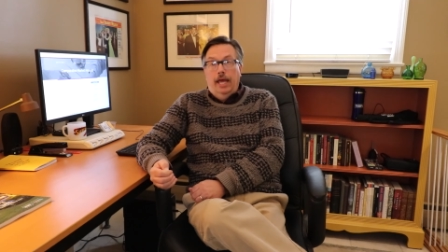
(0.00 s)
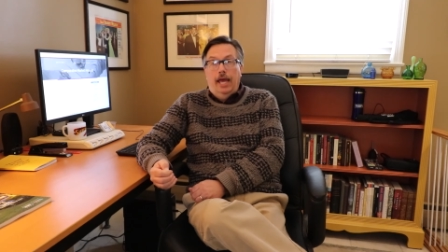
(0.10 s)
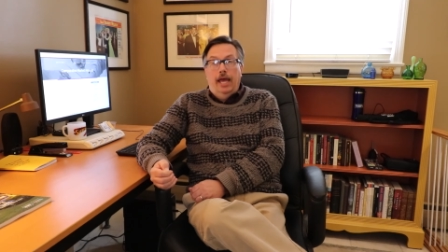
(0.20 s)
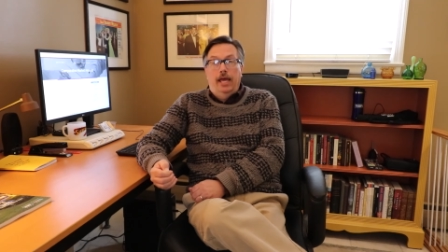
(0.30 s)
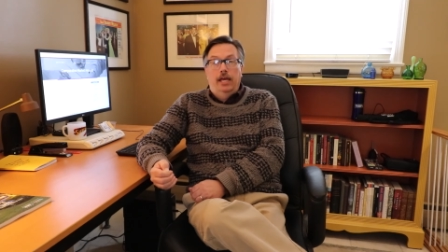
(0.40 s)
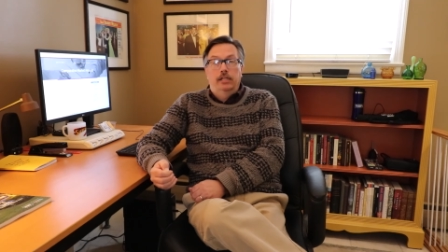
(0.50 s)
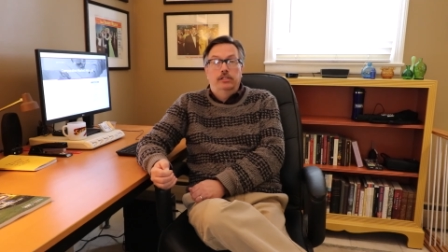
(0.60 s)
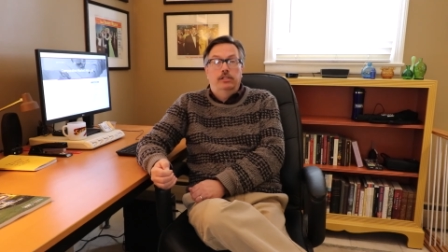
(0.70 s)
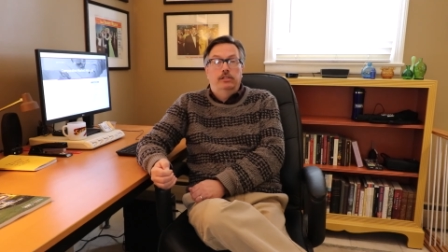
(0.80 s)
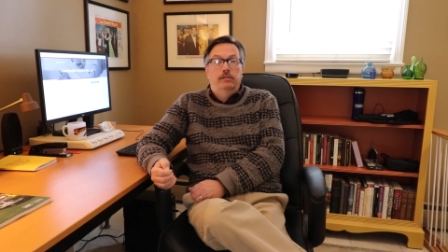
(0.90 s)

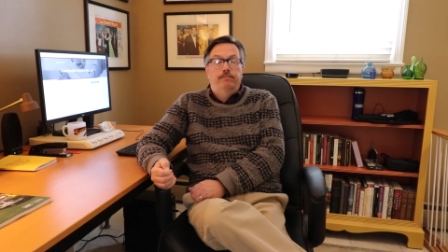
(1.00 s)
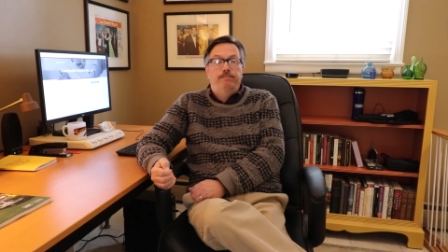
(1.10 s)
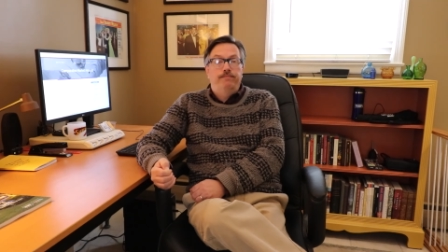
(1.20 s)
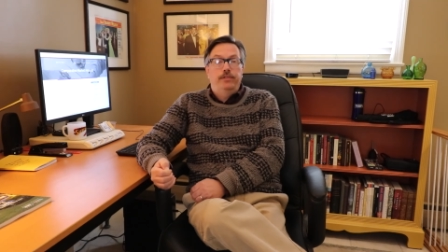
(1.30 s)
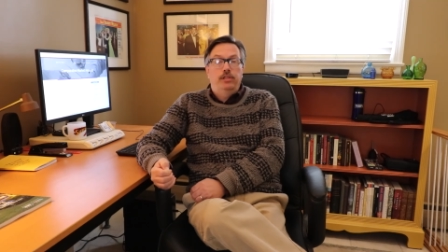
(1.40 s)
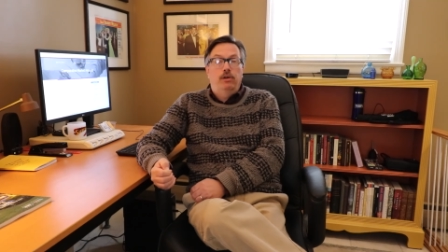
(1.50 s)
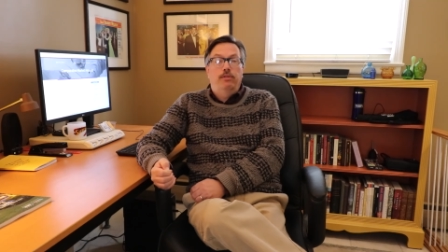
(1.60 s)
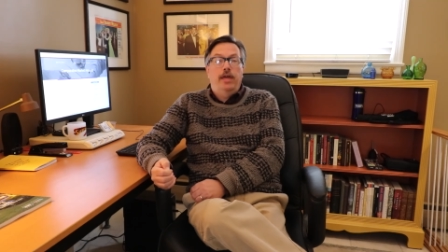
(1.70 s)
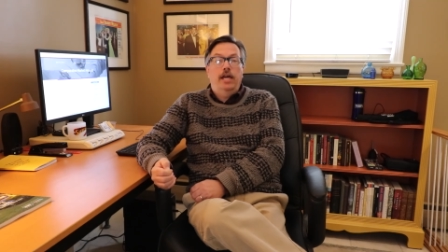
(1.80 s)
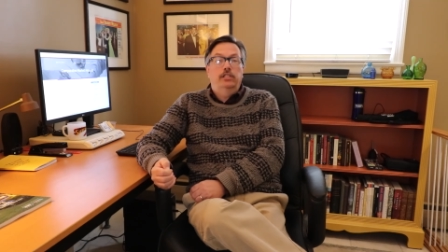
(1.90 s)
And,
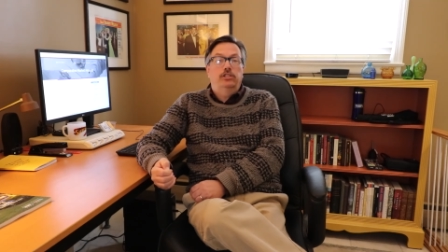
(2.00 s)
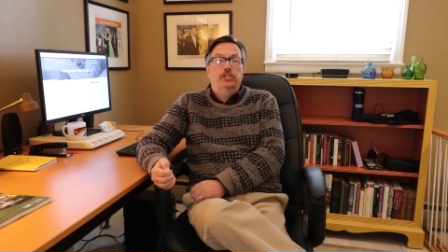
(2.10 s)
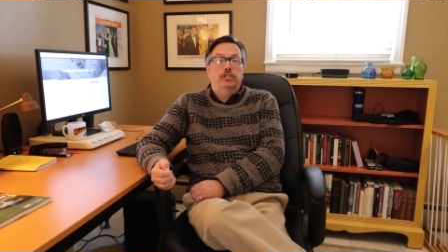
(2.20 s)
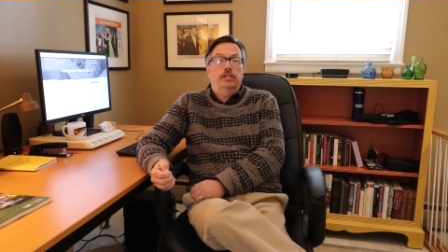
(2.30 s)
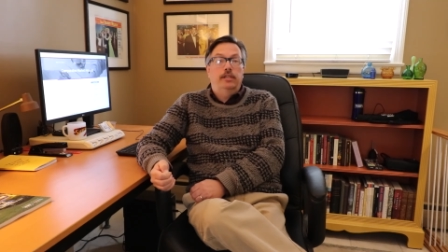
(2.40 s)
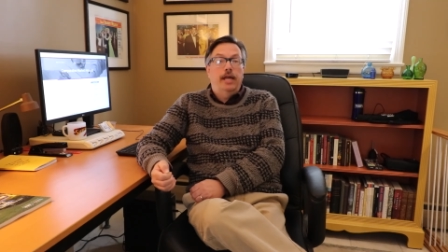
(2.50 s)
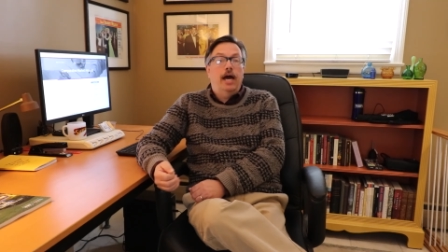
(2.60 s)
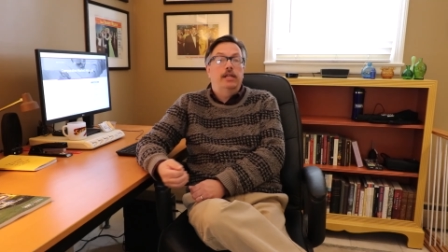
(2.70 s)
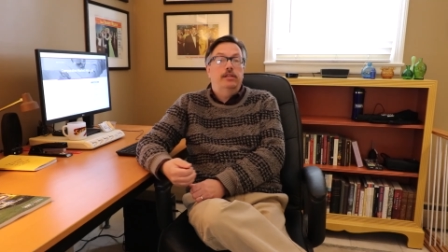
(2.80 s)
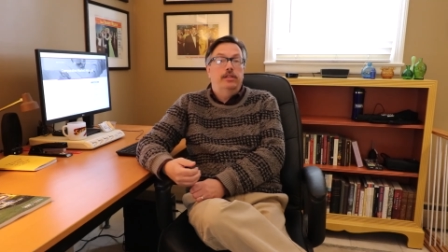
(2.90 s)
that is just
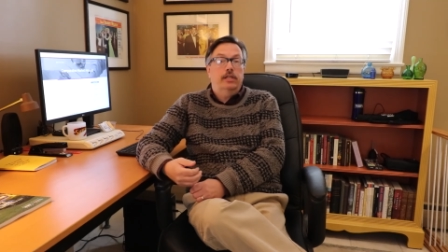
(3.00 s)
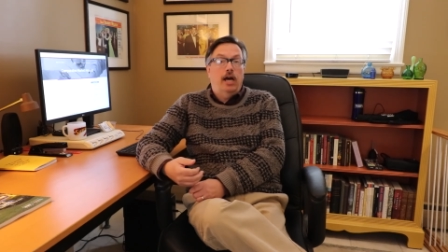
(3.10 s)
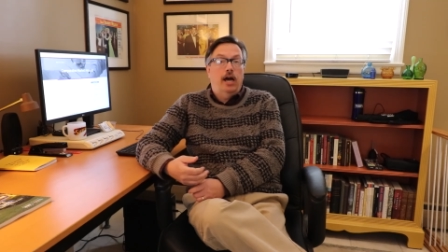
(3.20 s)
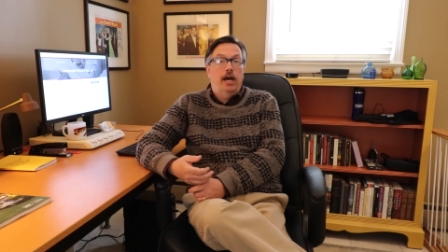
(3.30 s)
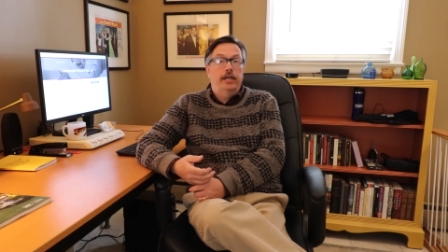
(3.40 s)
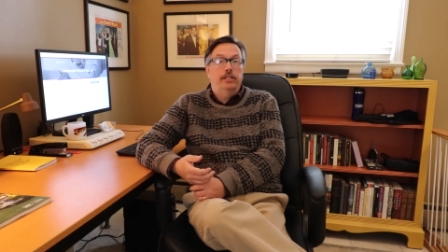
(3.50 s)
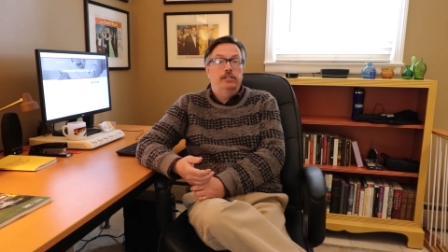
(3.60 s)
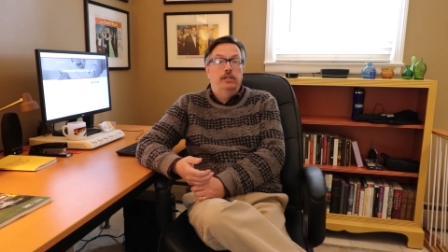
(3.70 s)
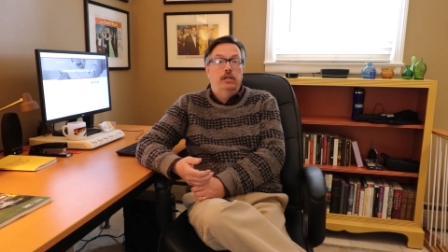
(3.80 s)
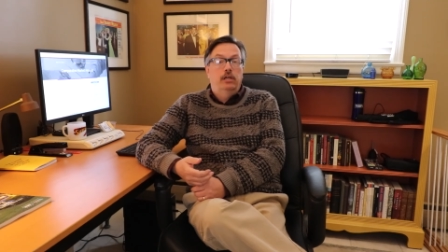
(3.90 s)
not the kind